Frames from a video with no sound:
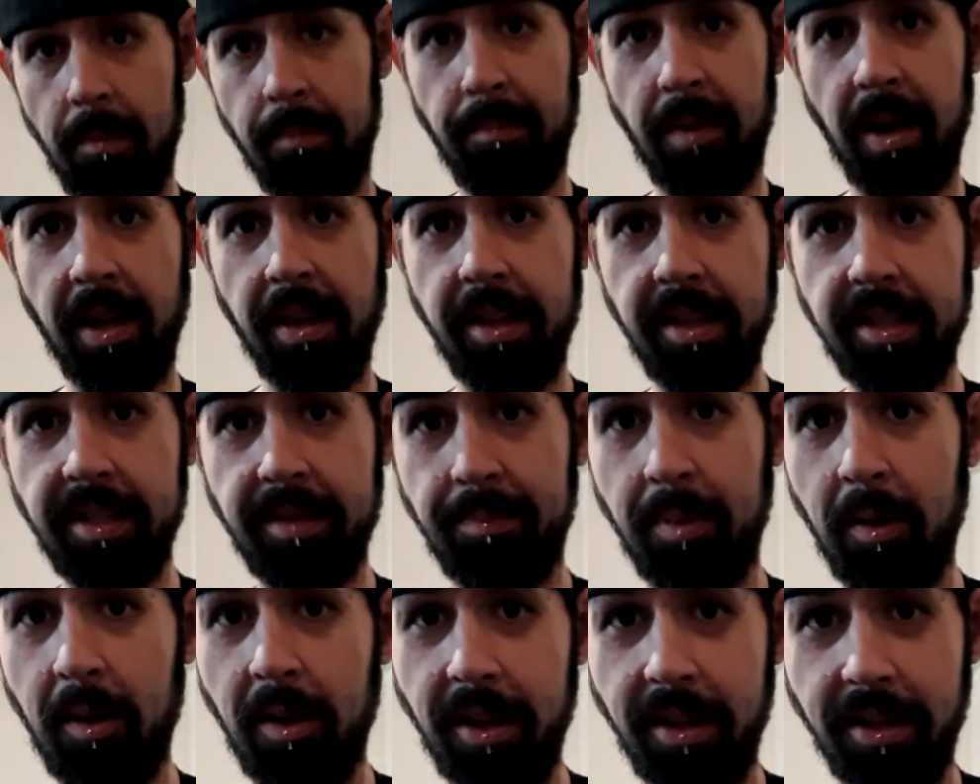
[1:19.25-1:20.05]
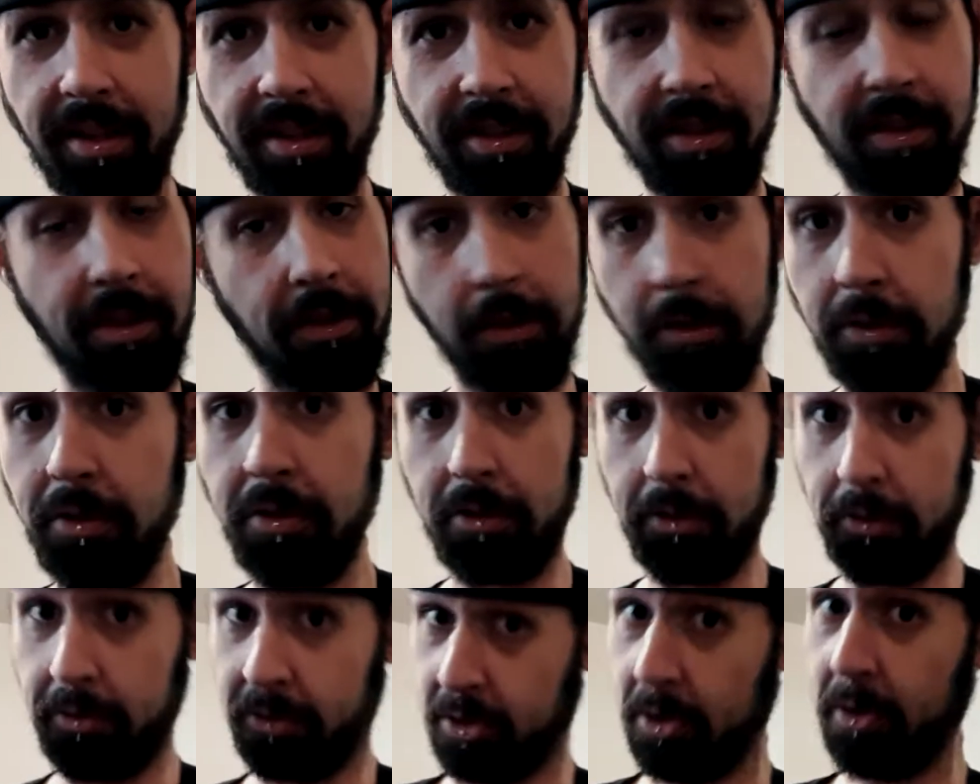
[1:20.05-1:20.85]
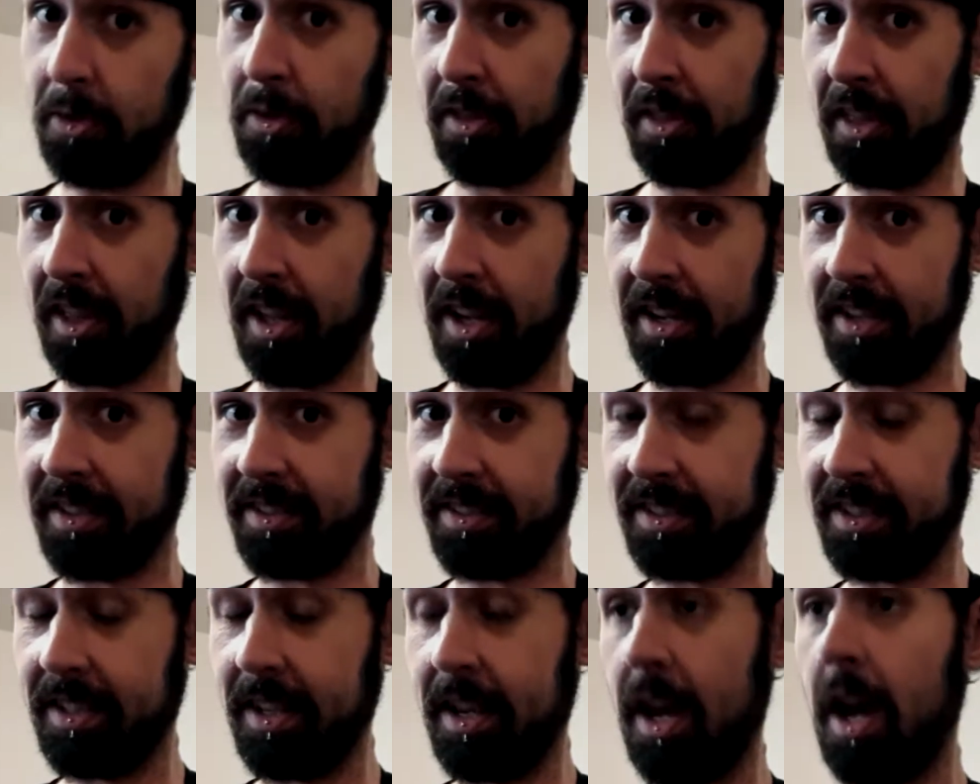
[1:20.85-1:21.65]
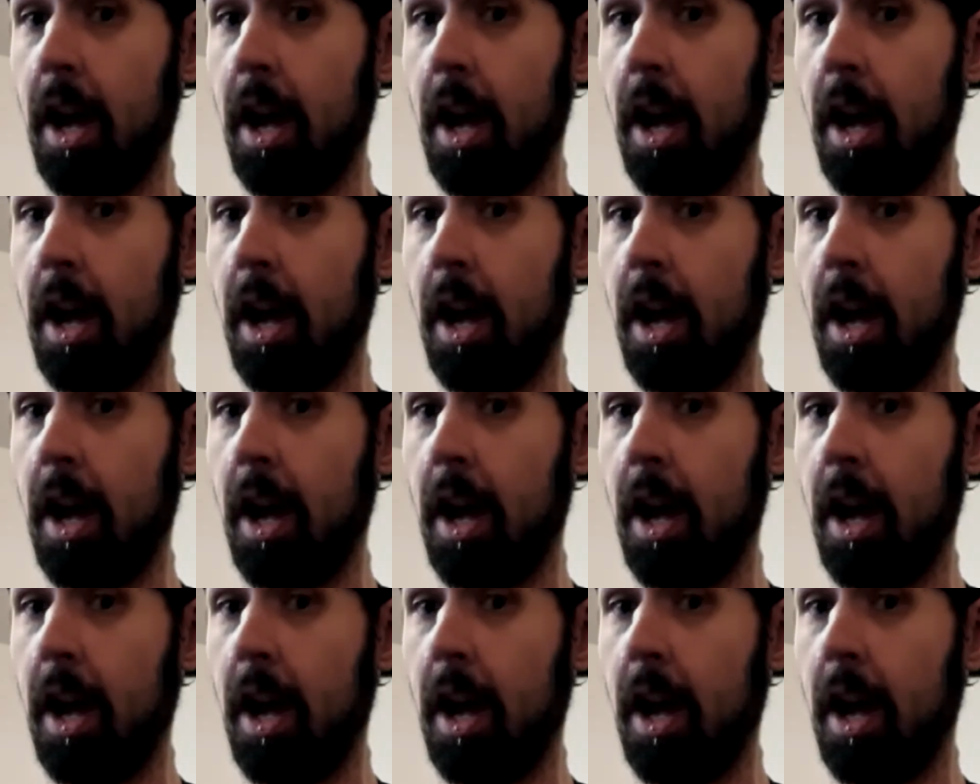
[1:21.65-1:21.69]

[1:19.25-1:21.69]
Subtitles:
By this point, you knew two things.